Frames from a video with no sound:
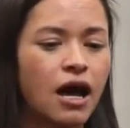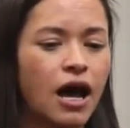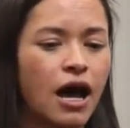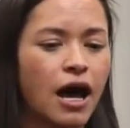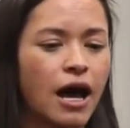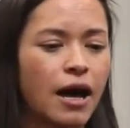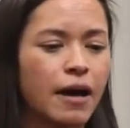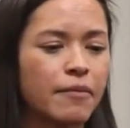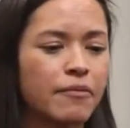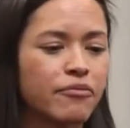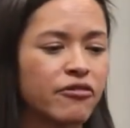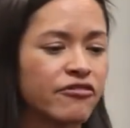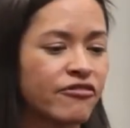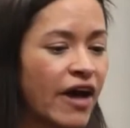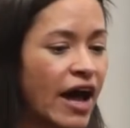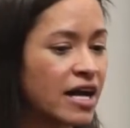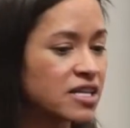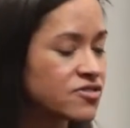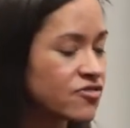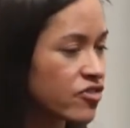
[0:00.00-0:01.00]
um,
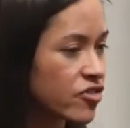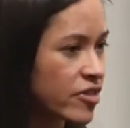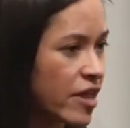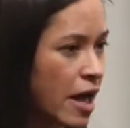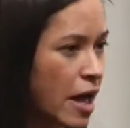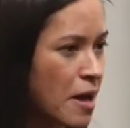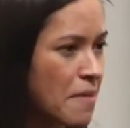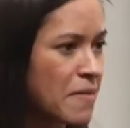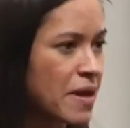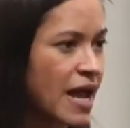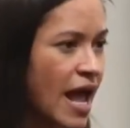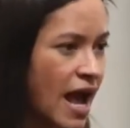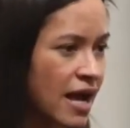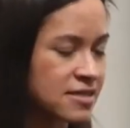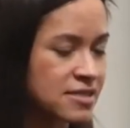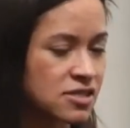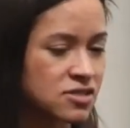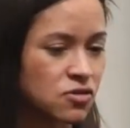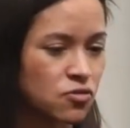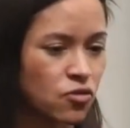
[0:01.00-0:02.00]
provides for them, and
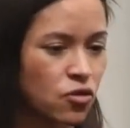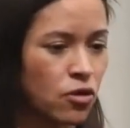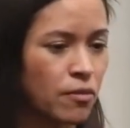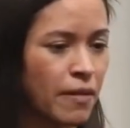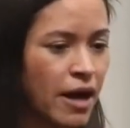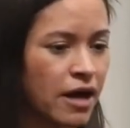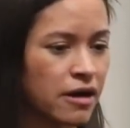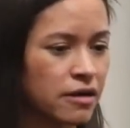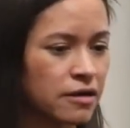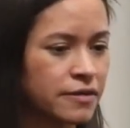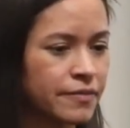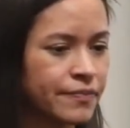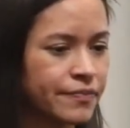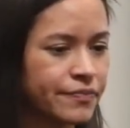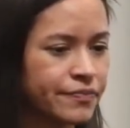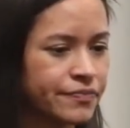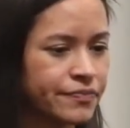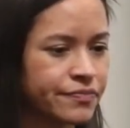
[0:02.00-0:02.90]
acts as a role model.